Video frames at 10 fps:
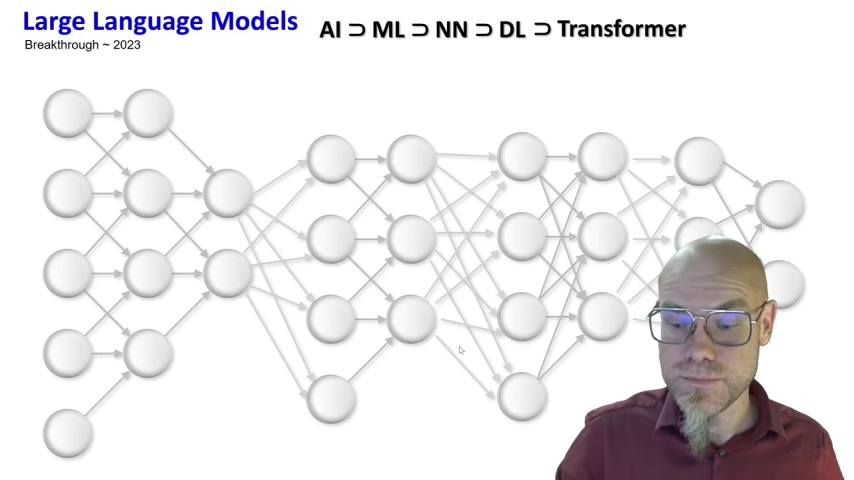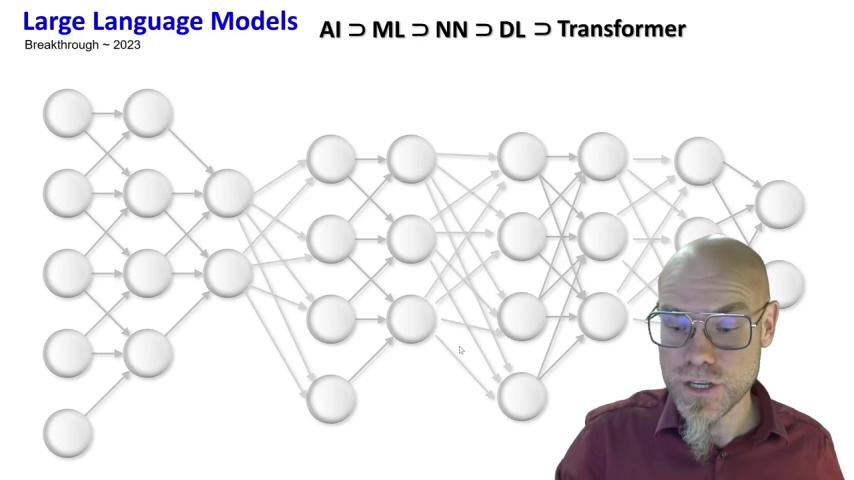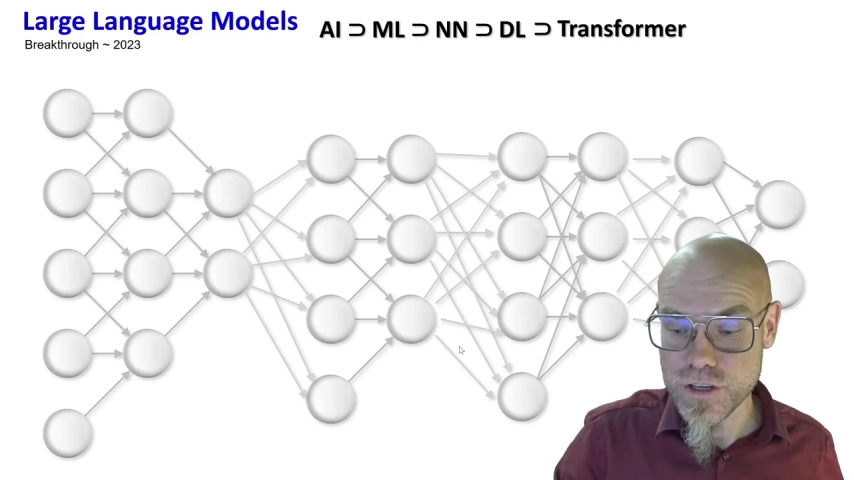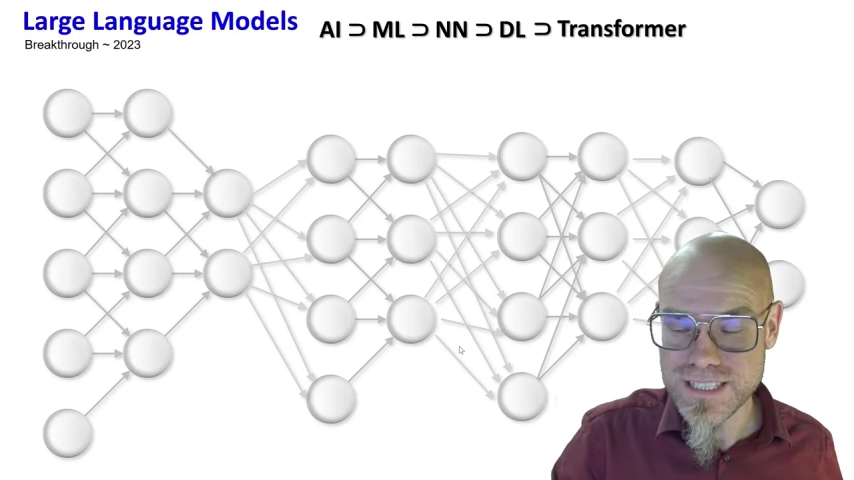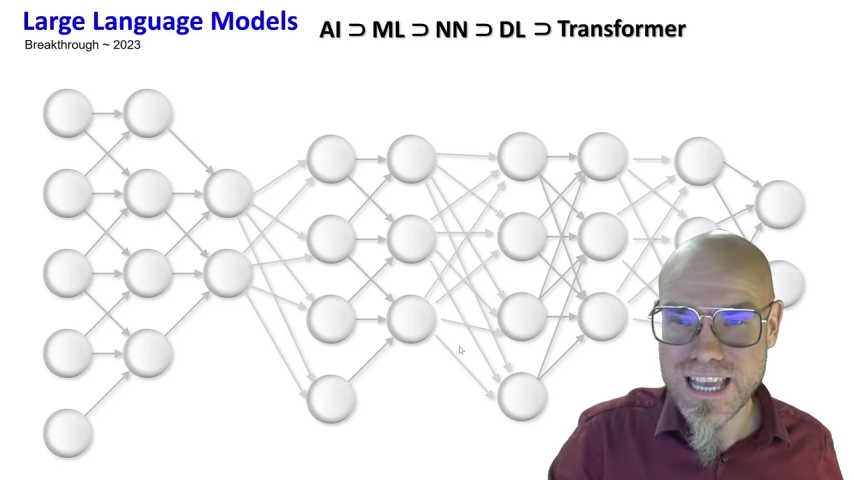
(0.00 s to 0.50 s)

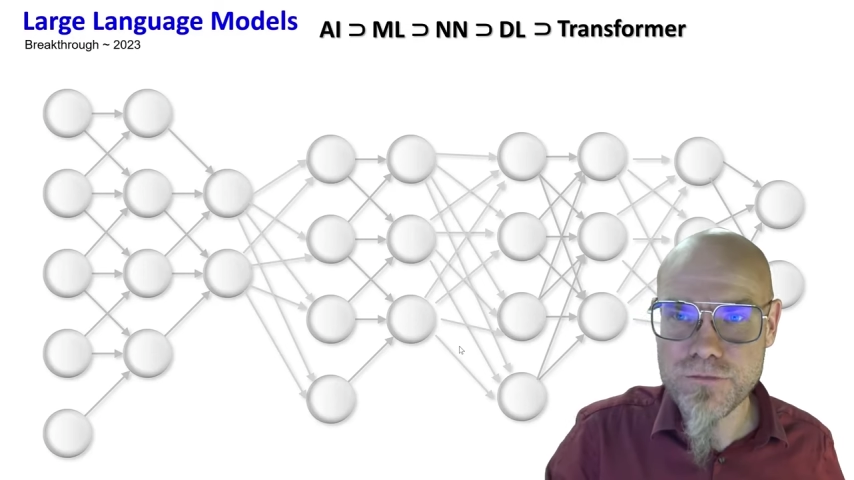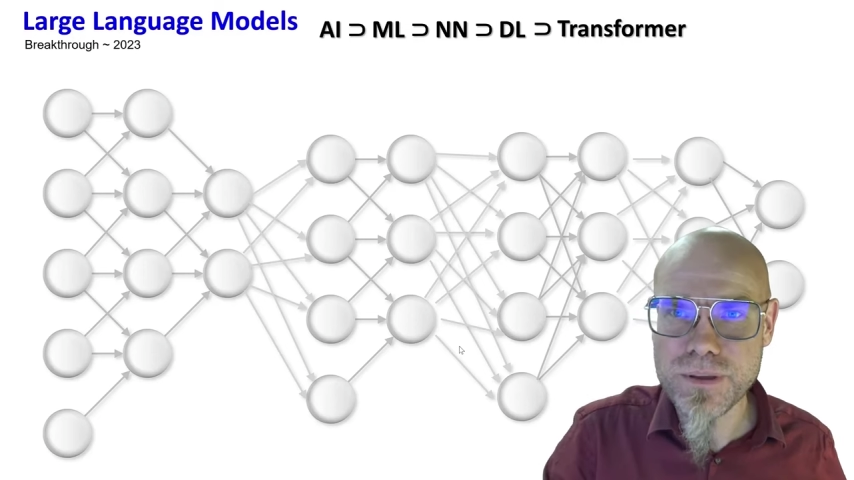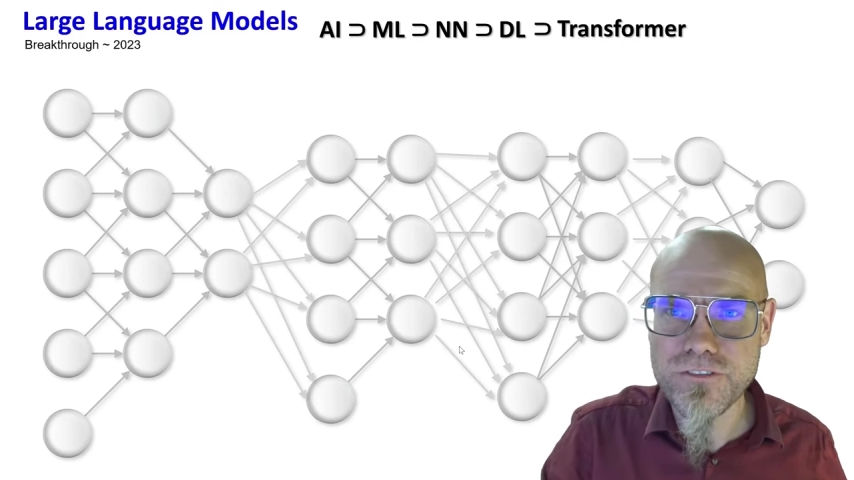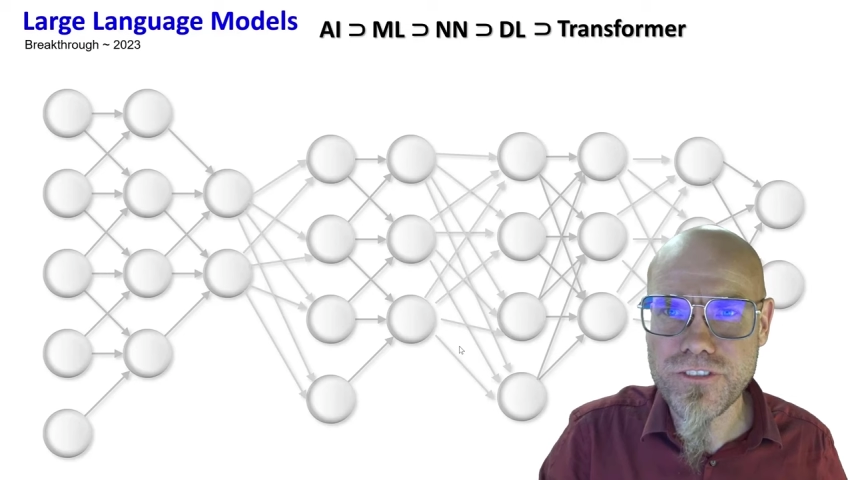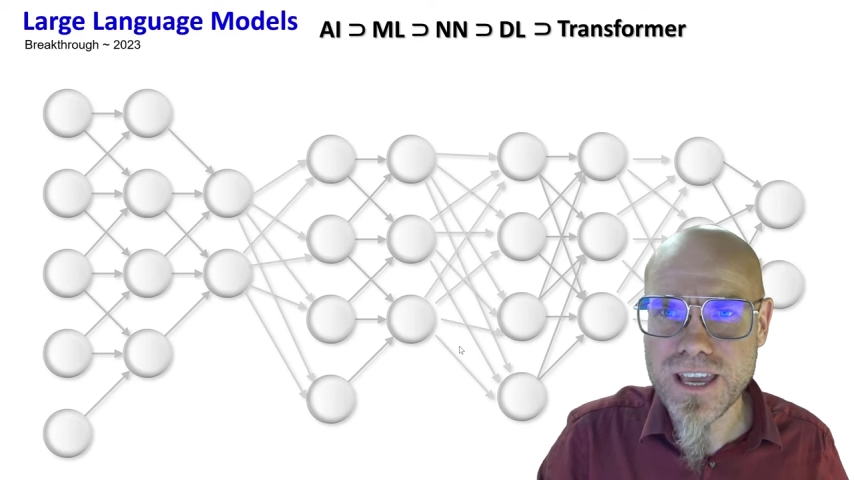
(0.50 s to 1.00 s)
because they have
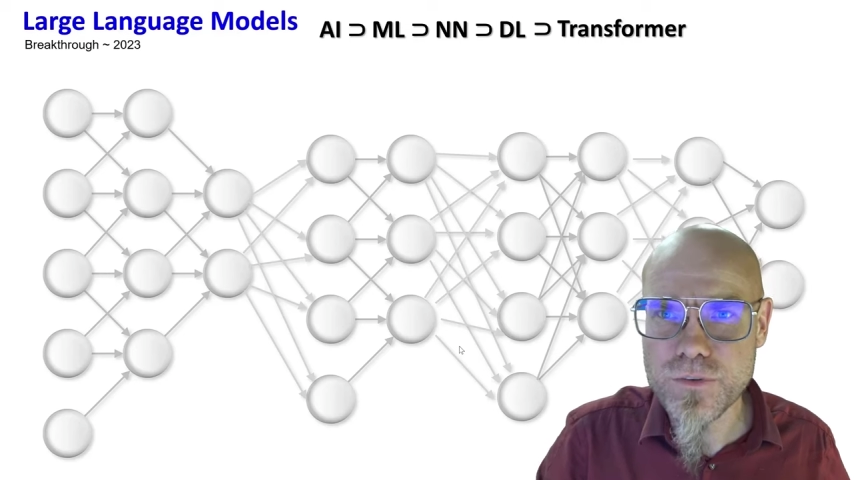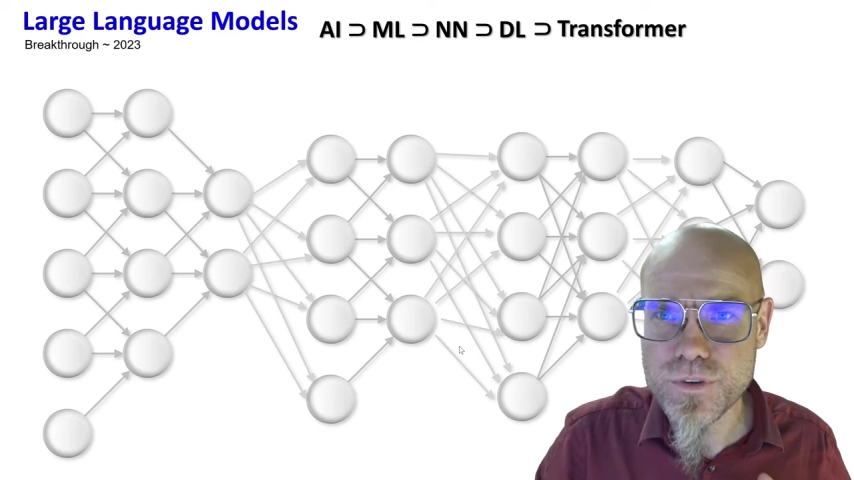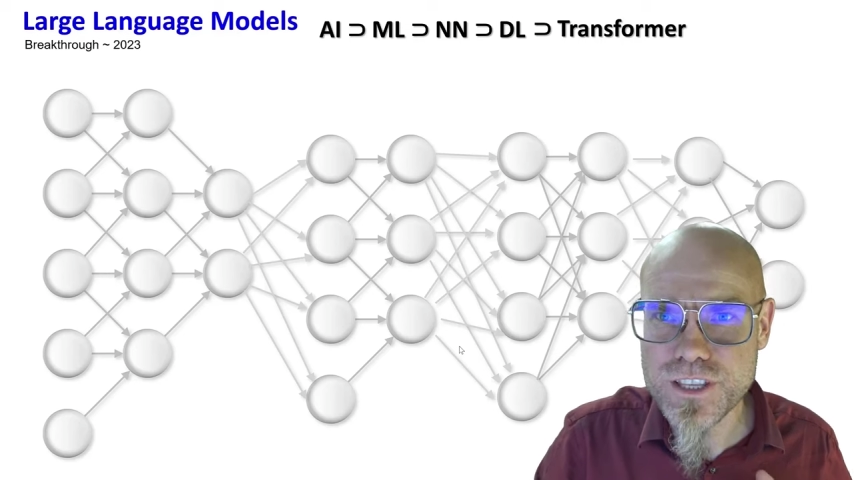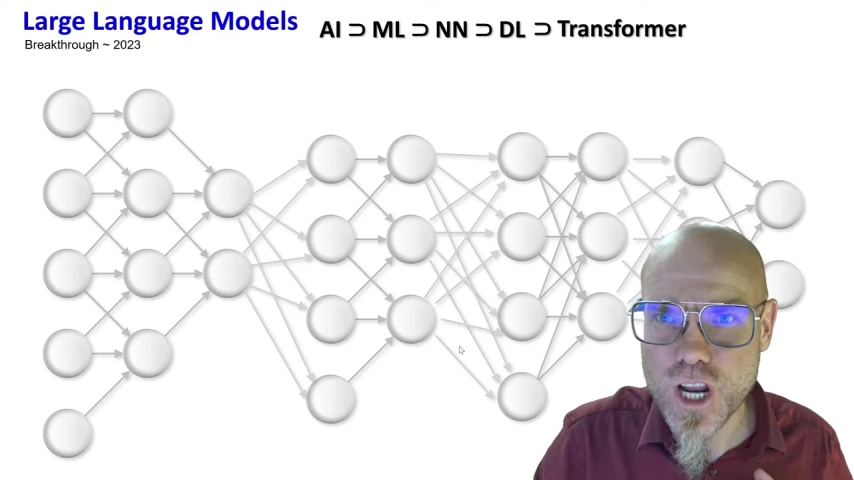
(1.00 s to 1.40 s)
been fed with